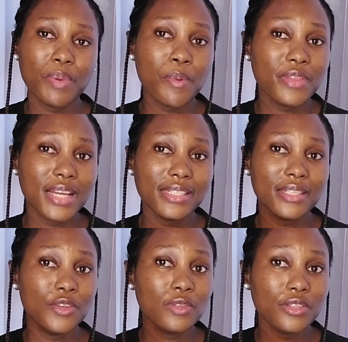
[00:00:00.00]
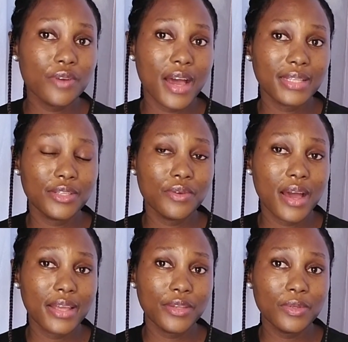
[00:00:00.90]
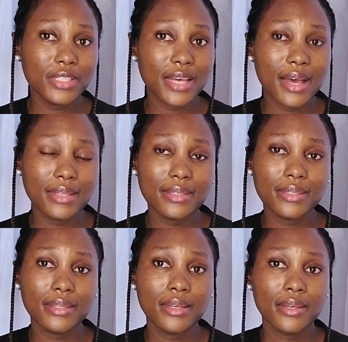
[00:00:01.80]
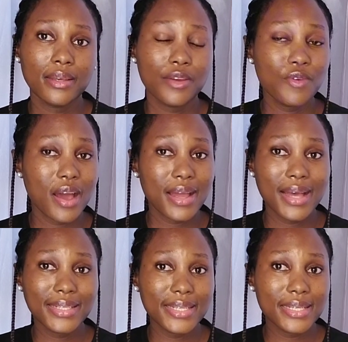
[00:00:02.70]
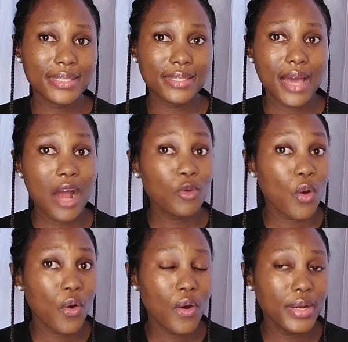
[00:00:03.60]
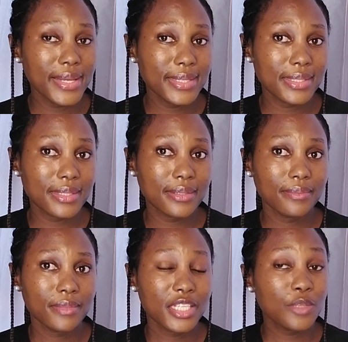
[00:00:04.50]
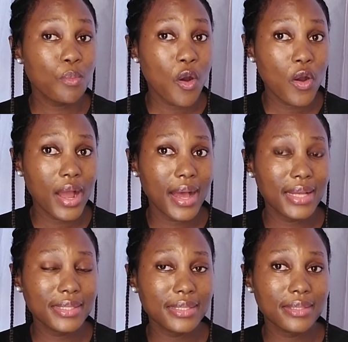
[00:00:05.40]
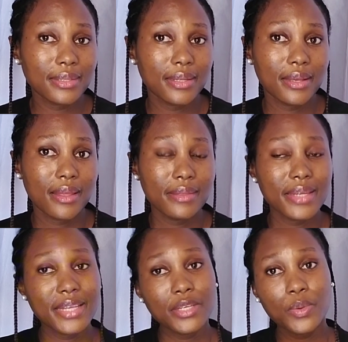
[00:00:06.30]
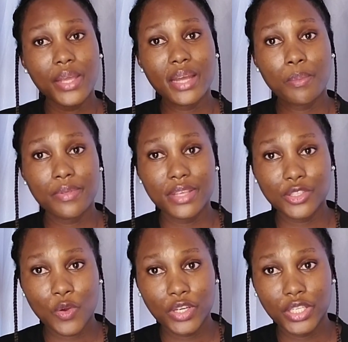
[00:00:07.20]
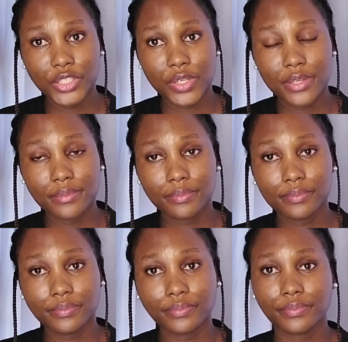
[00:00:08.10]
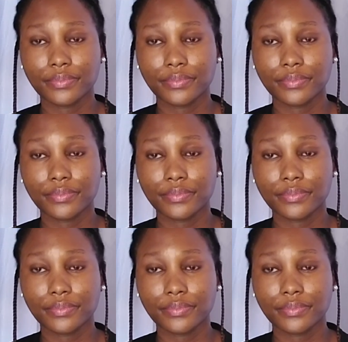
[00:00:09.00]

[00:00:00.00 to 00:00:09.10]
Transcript: people that use drugs, drug users, drug addicts, alcoholics, smokers, they tend to end up with this condition.